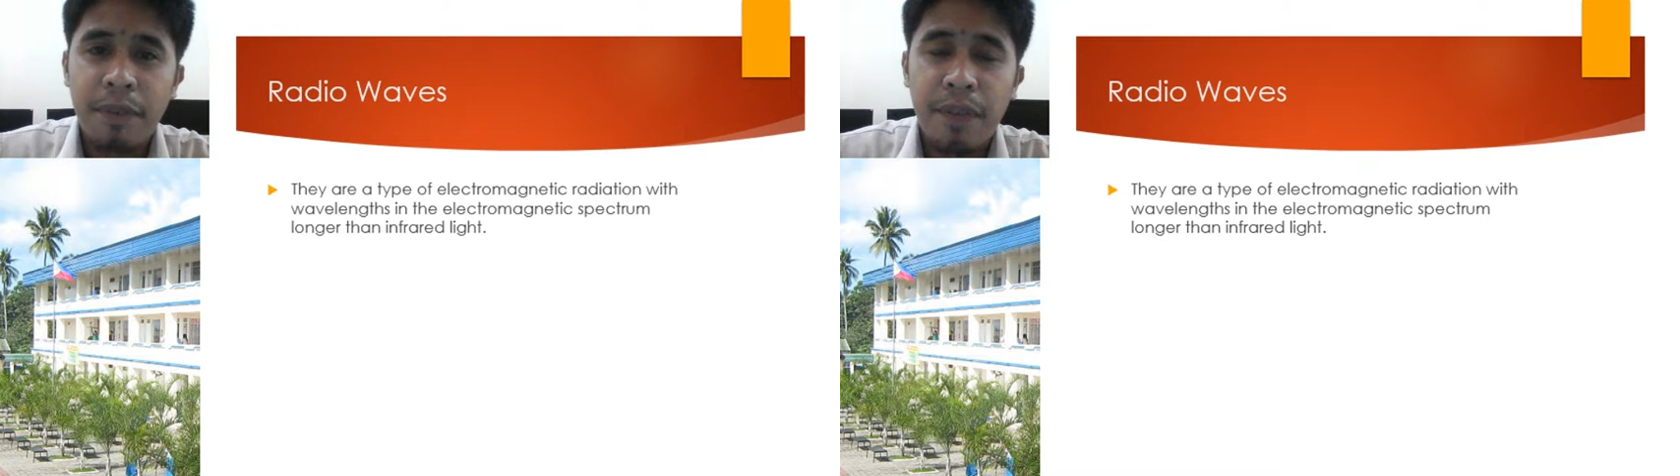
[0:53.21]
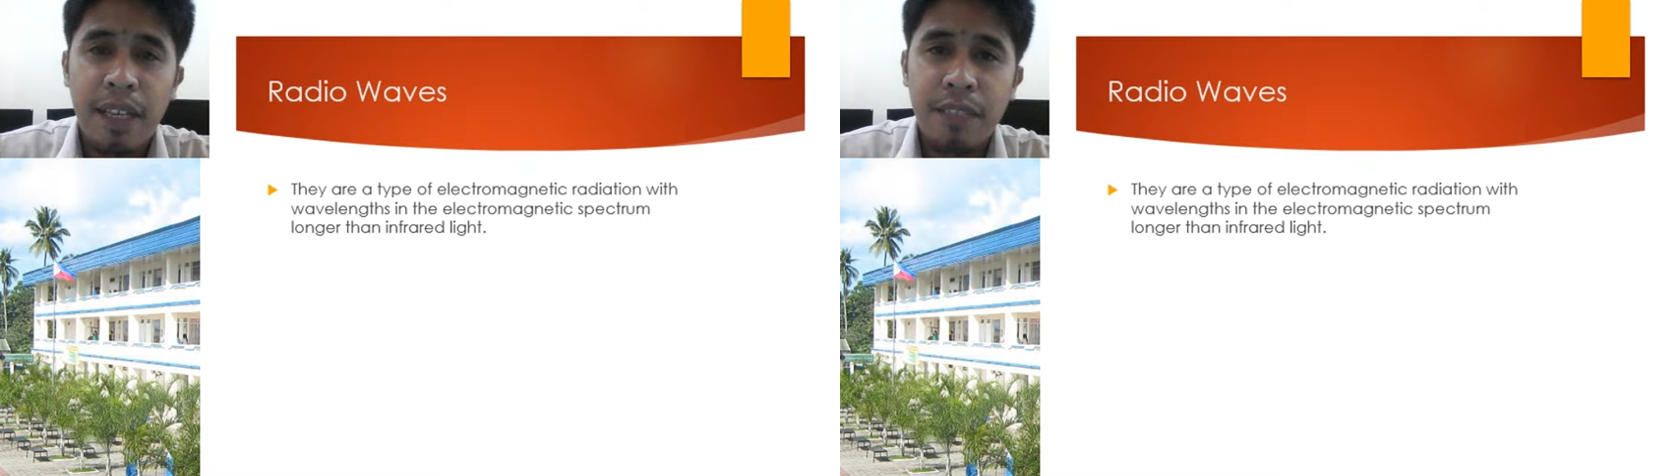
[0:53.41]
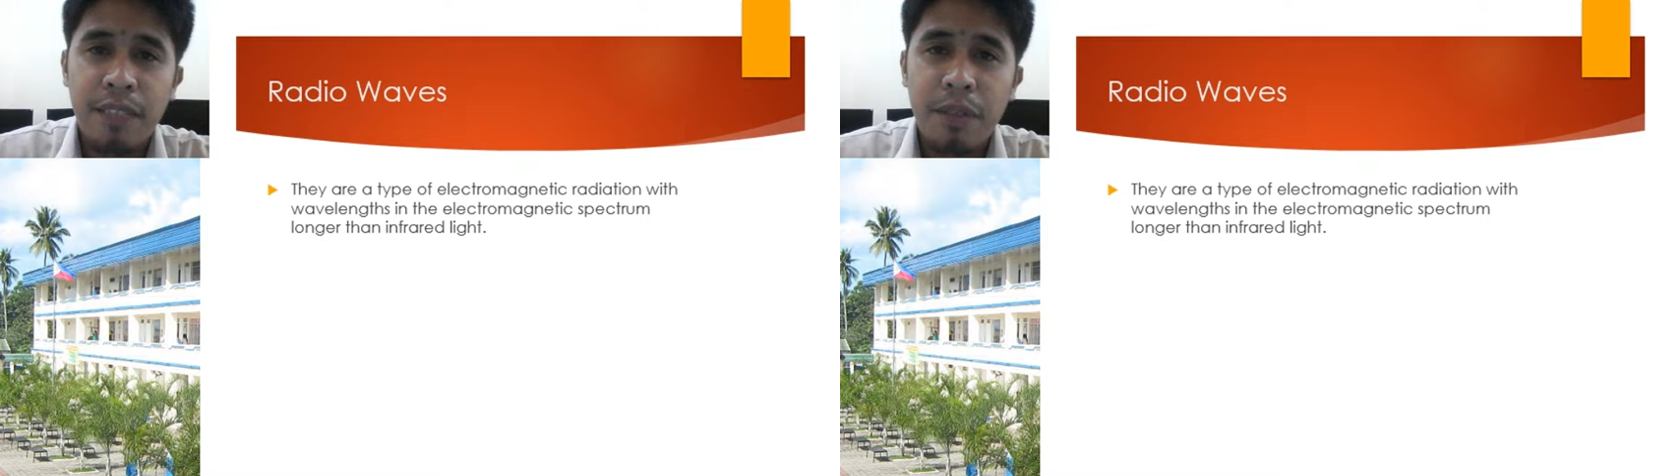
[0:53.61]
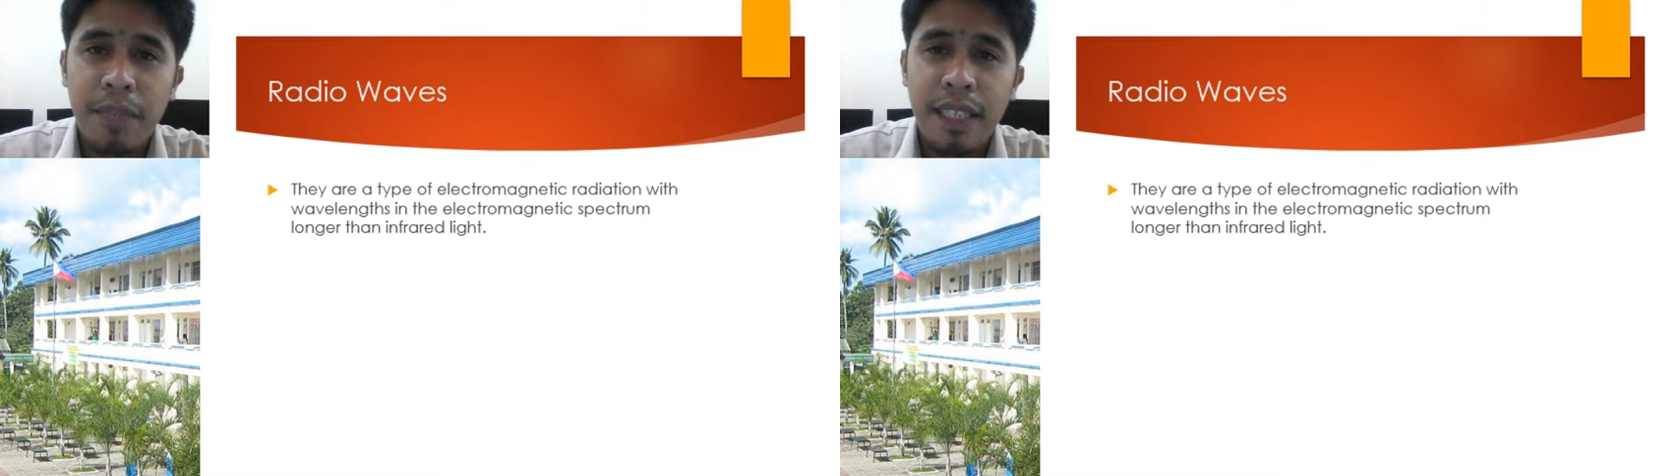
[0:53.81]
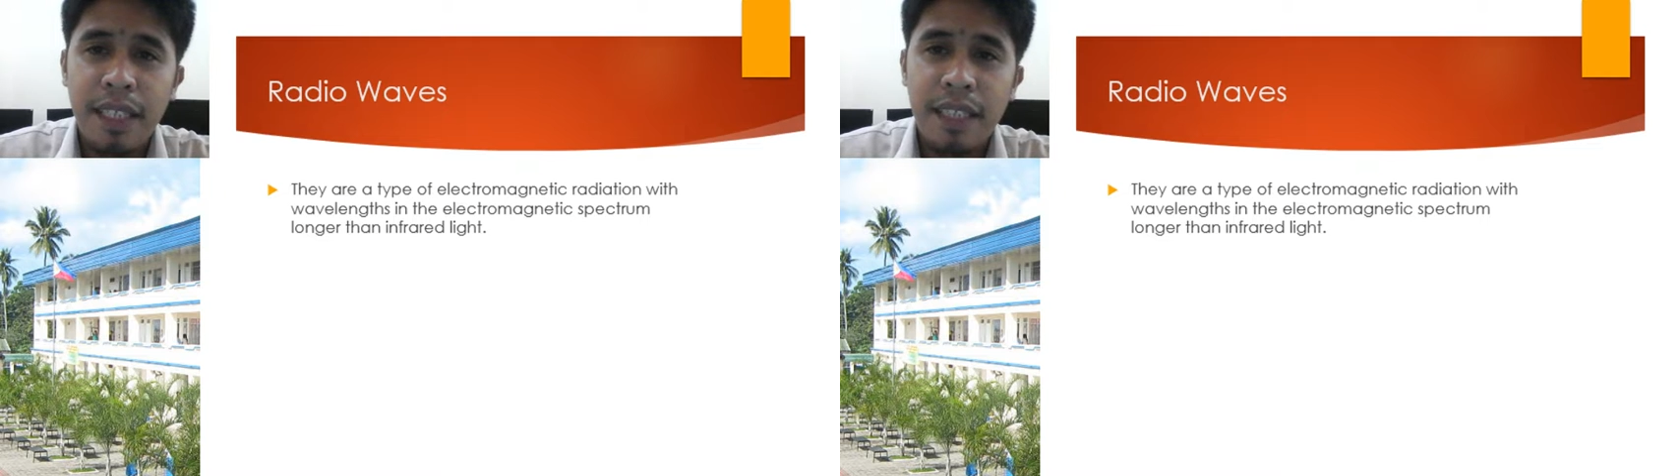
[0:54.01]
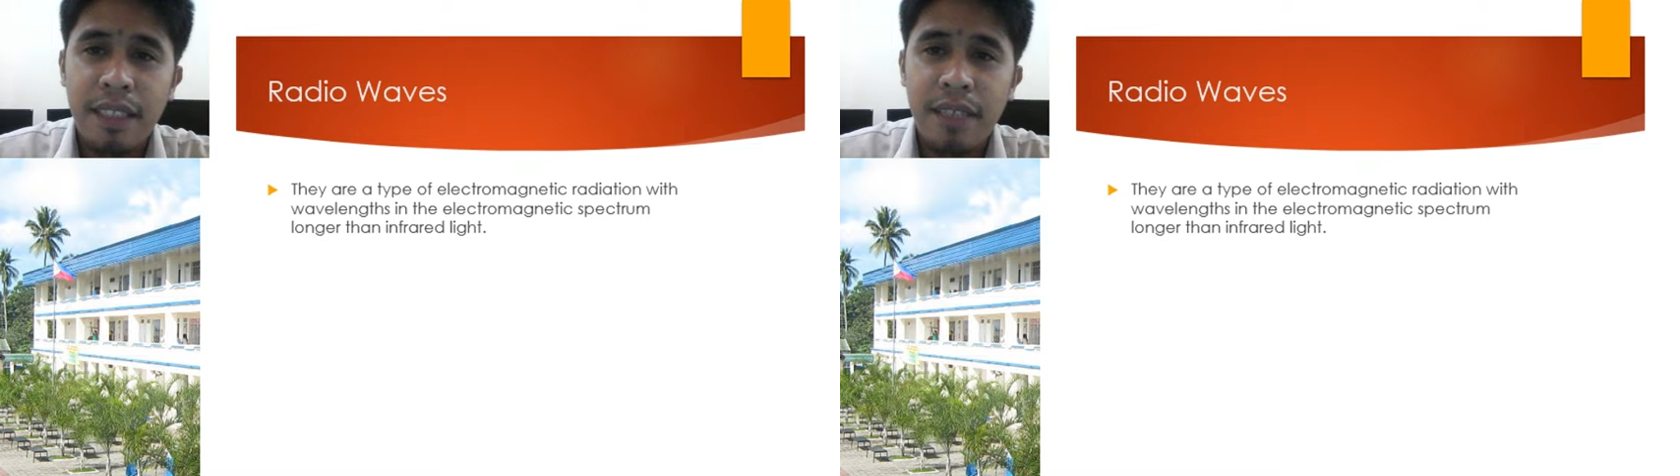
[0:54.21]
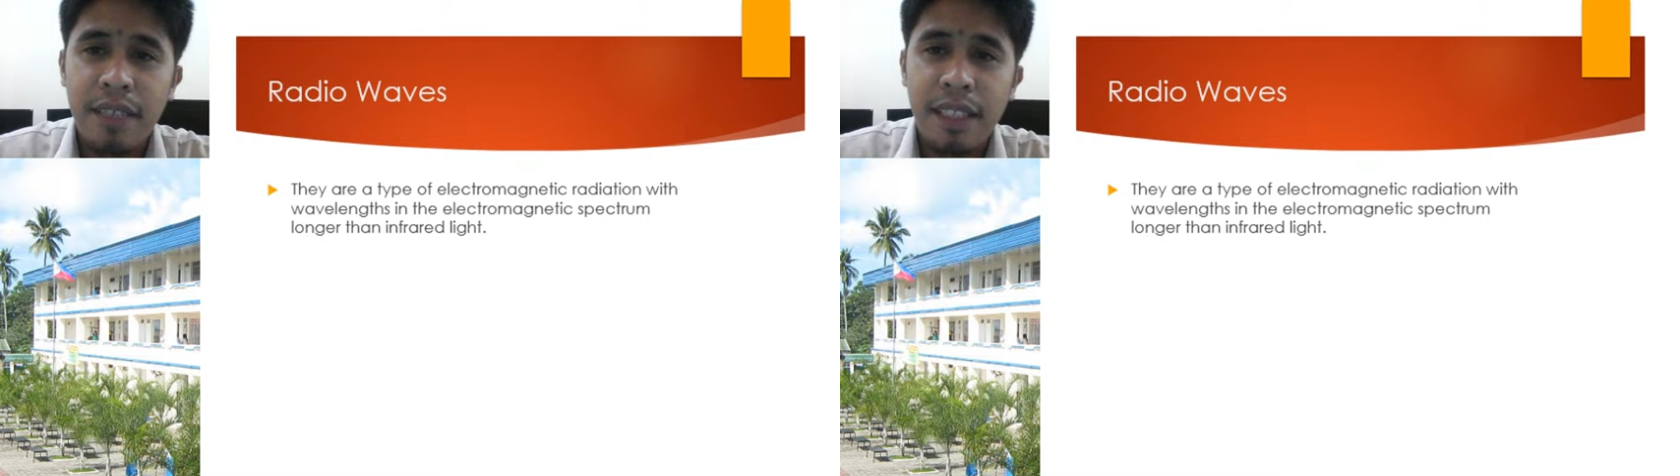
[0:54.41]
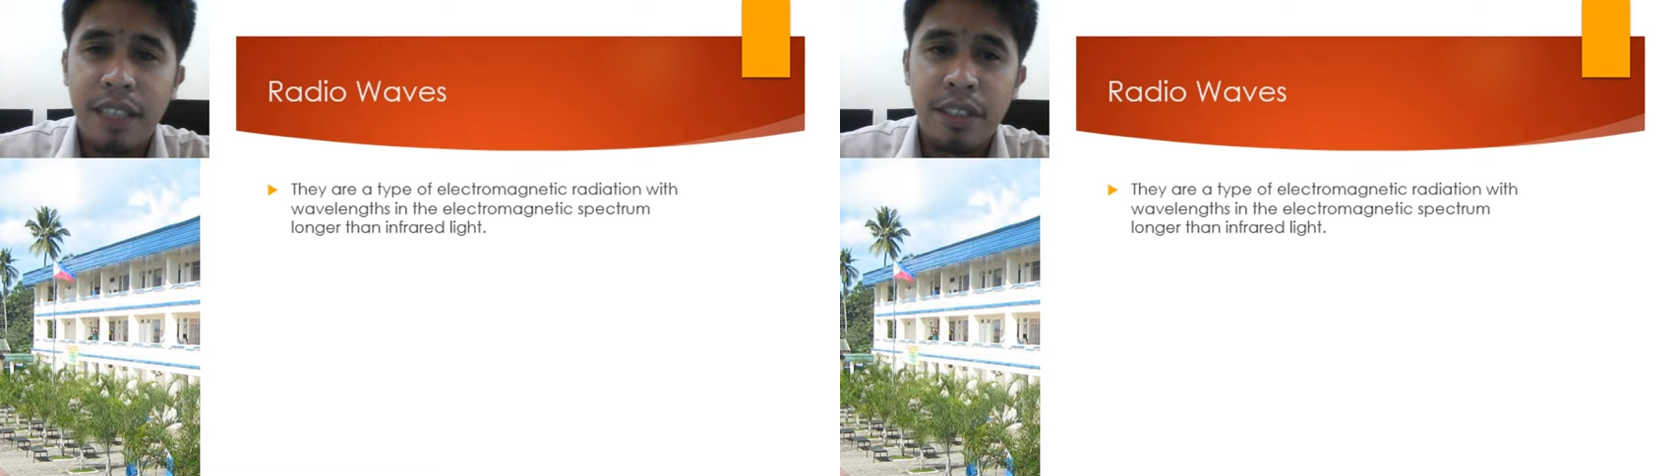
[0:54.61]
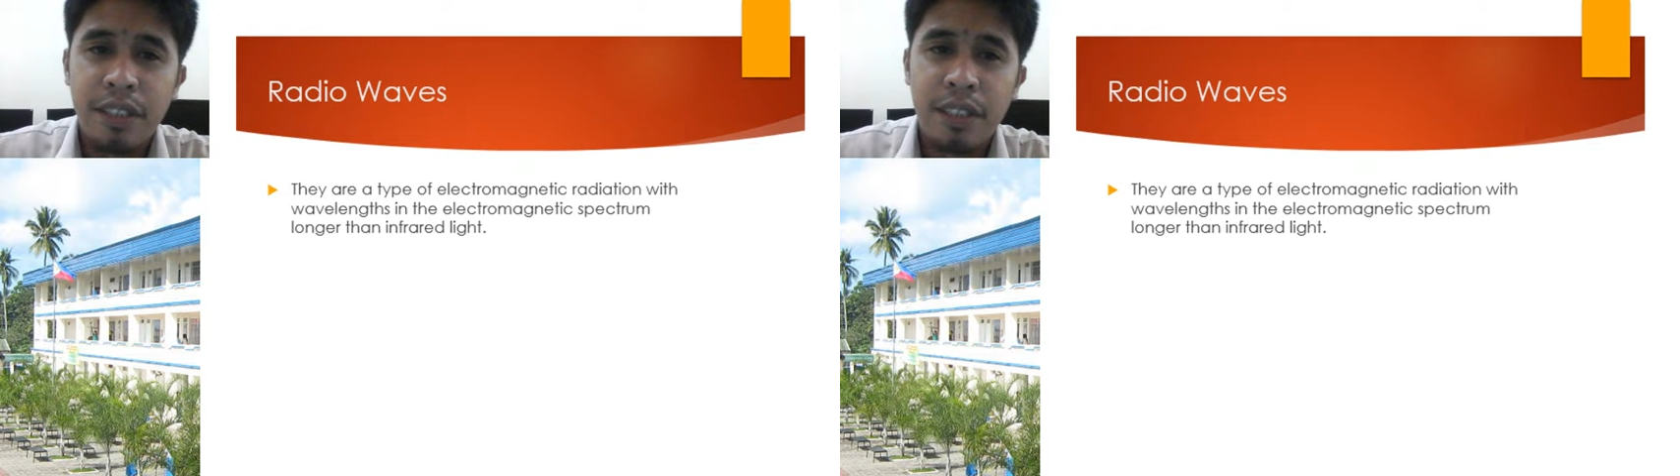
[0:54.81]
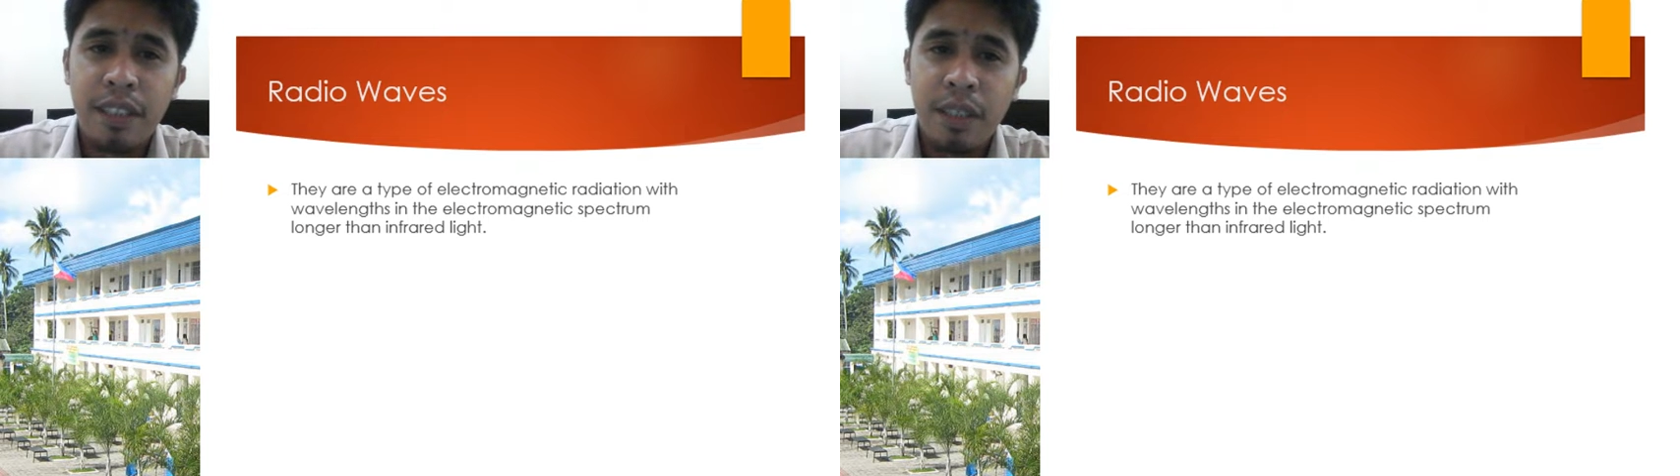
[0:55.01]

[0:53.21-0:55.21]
electromagnetic radiation